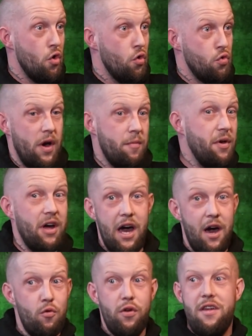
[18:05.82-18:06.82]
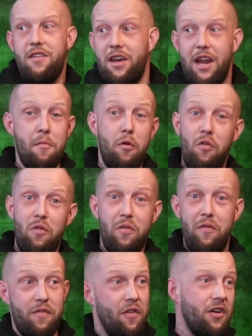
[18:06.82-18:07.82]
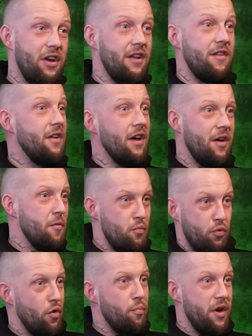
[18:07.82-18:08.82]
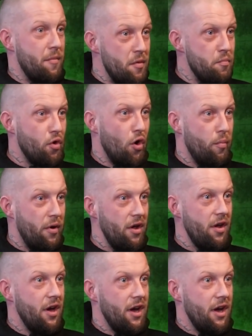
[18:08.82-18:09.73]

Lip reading: So I'd be like that on Instagram, oh, fucking pure prim and proper.